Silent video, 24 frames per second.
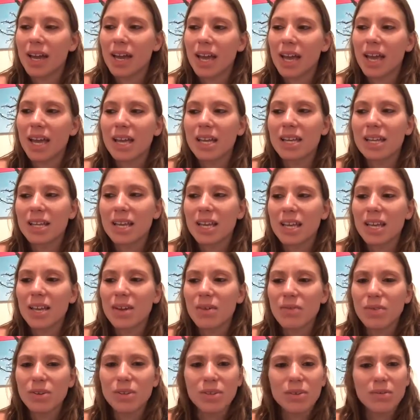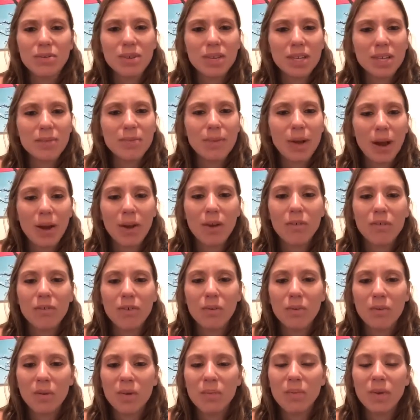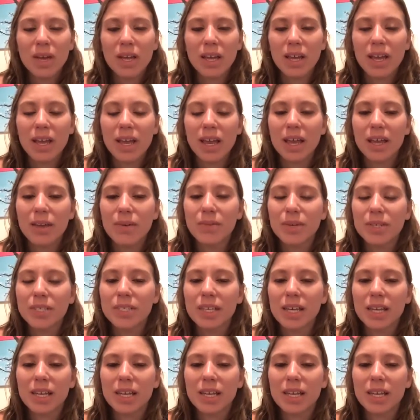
And it was a really powerful moment. It was